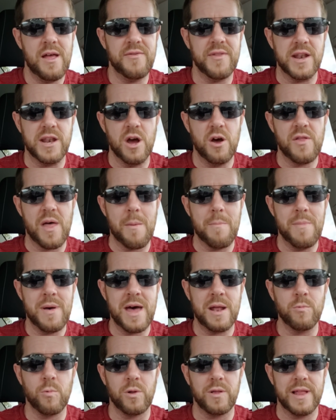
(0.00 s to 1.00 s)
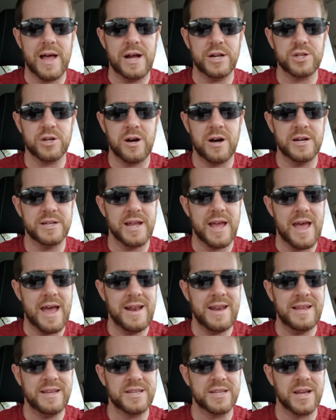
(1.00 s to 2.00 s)
They know that men will latch on to
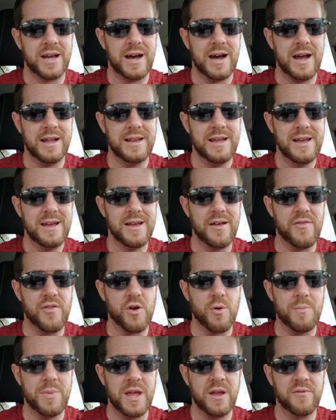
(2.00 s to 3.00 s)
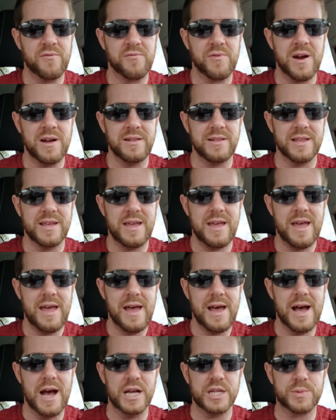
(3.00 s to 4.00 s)
any sign of their being friendly
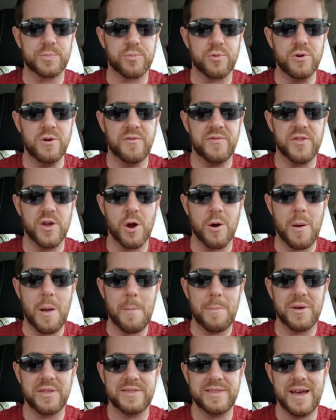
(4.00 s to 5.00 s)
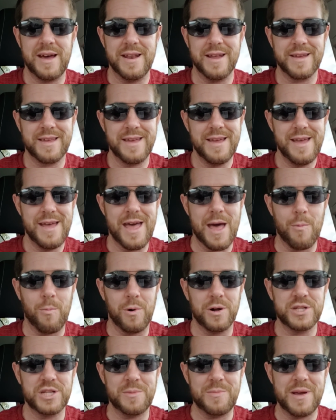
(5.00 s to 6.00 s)
as proof they're pathetic and
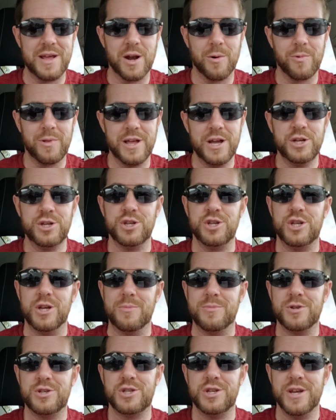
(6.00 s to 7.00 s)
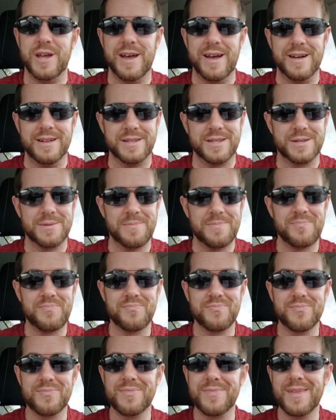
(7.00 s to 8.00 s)
want to be in a relationship, she adds.
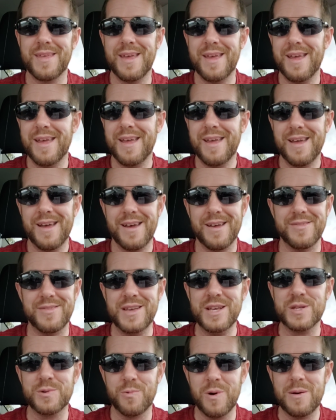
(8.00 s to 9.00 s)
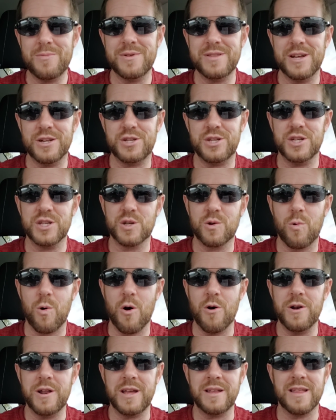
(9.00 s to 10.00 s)
These women that she's
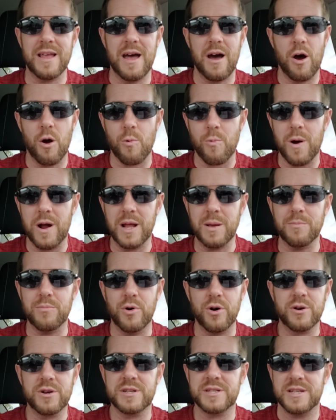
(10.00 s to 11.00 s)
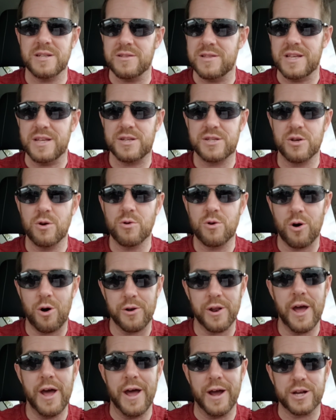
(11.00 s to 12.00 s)
quoting that are writing books and these
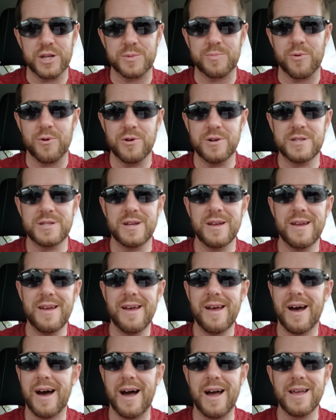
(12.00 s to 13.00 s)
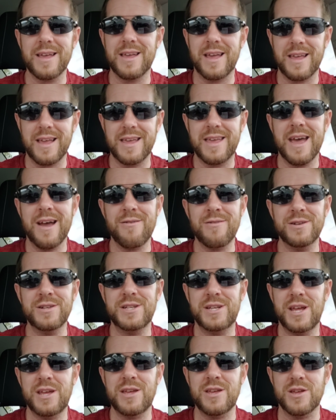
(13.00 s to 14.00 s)
so-called experts, I
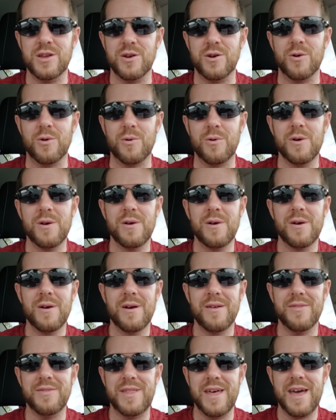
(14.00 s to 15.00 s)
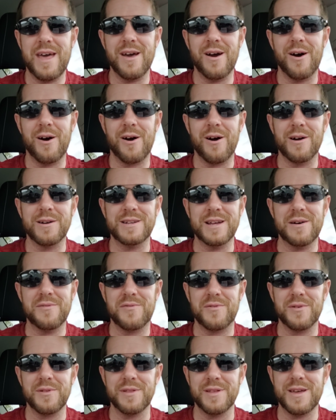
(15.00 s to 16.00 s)
guarantee you they are
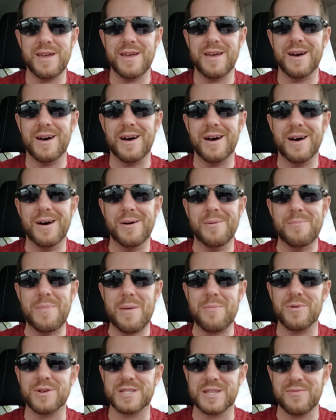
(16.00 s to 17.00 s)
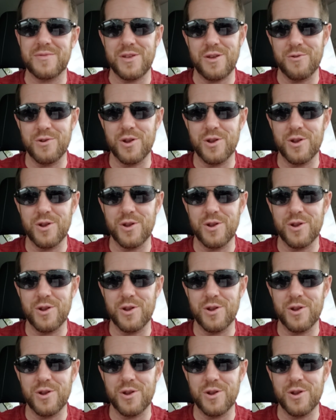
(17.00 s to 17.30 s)
definitely members of the